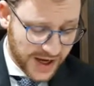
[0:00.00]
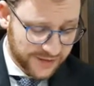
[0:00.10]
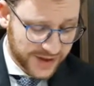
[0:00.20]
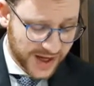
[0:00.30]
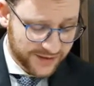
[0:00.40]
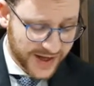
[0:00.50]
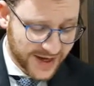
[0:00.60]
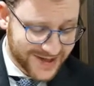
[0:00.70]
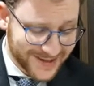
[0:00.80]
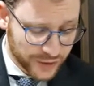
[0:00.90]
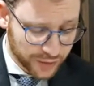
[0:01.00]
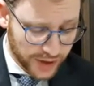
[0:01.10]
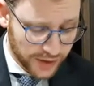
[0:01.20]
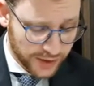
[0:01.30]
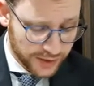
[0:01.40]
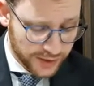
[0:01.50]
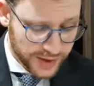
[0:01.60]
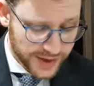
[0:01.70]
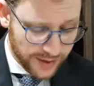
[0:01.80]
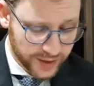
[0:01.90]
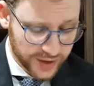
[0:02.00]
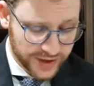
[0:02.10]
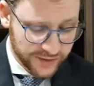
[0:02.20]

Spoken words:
afal gav da'achzikuba namila.